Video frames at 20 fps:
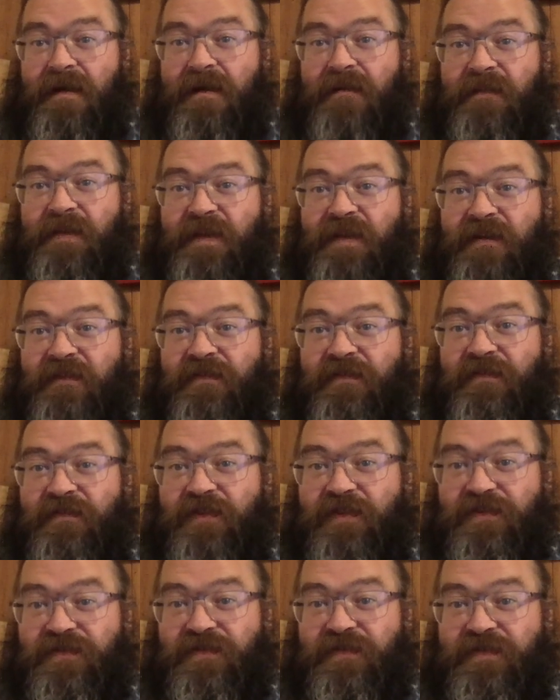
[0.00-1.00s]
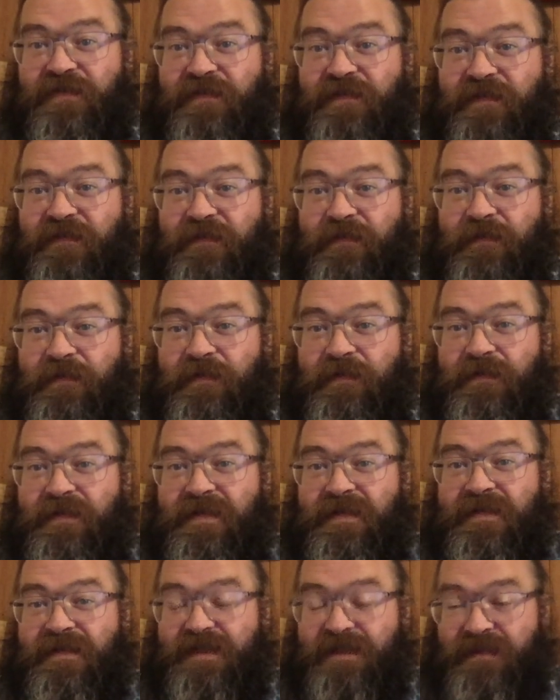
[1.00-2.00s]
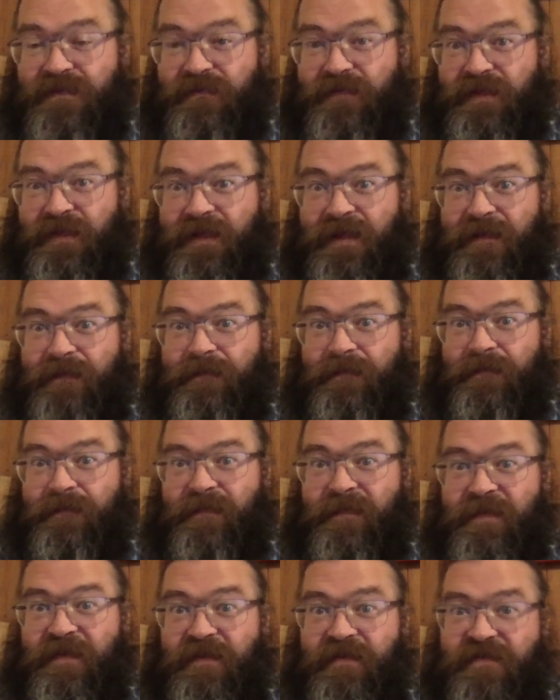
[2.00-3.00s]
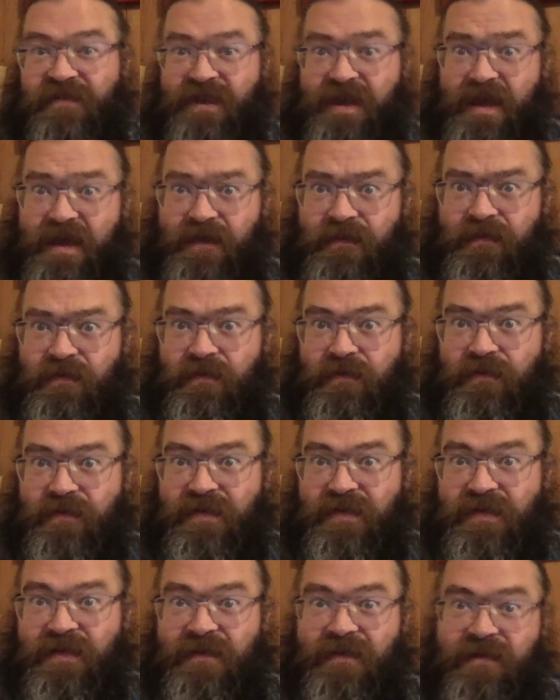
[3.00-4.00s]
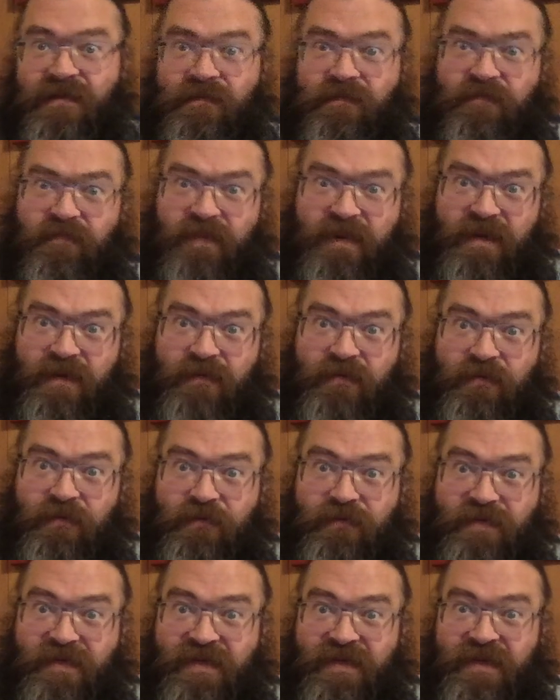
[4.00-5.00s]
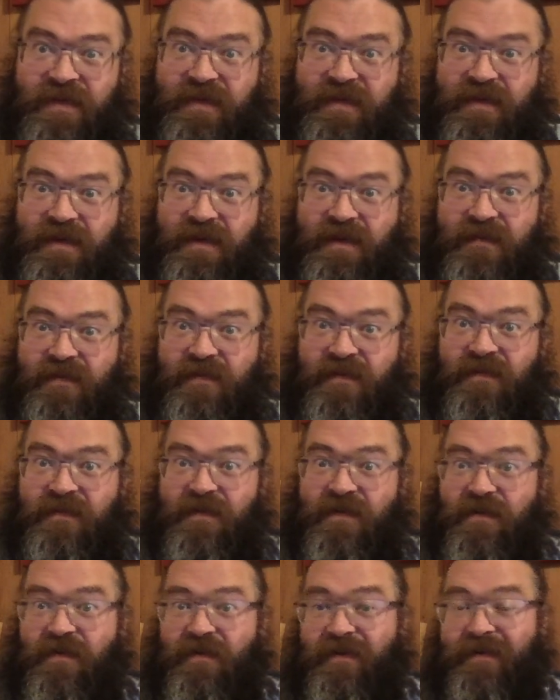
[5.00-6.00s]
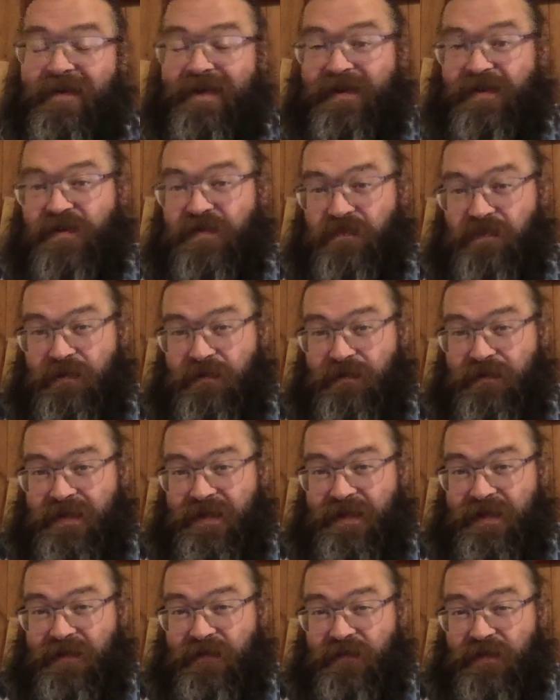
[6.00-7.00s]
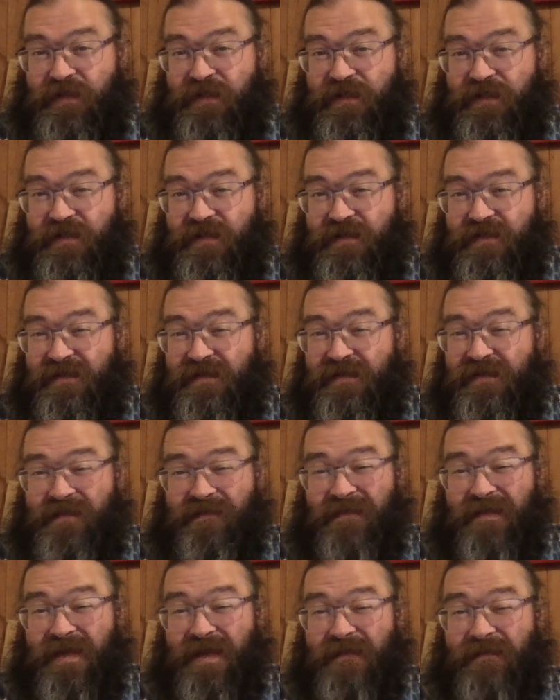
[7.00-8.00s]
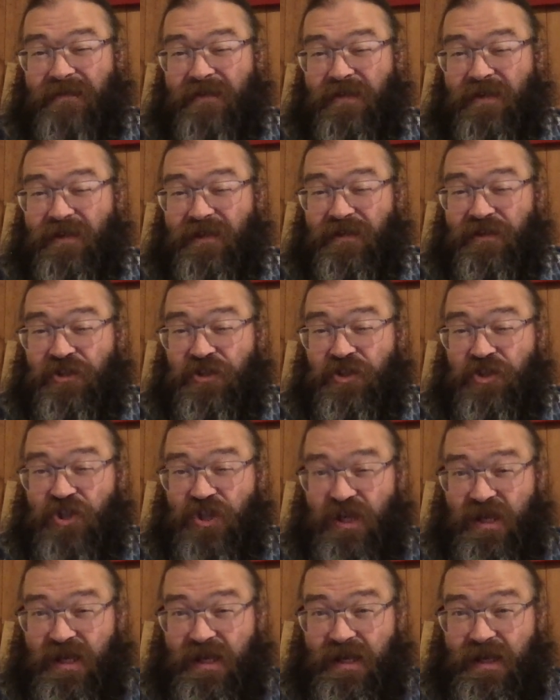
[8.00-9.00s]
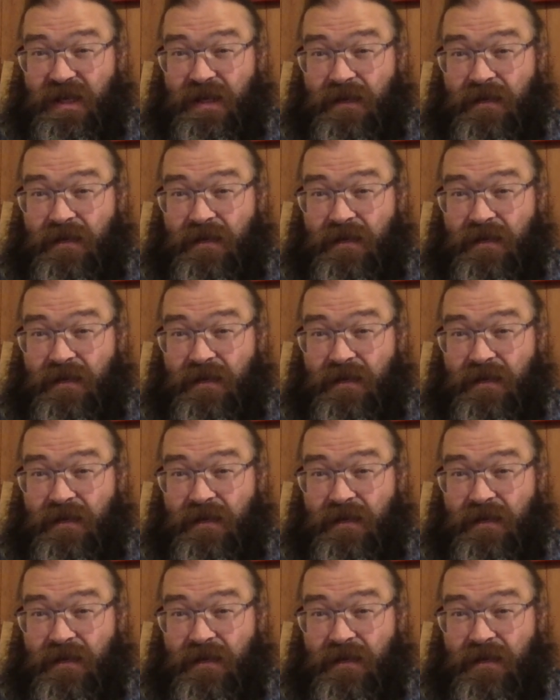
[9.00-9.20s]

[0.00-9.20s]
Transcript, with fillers: because there's all sorts of different proteins on the blood. There's the A protein, the B protein, and then the Rh protein, which is sometimes called G.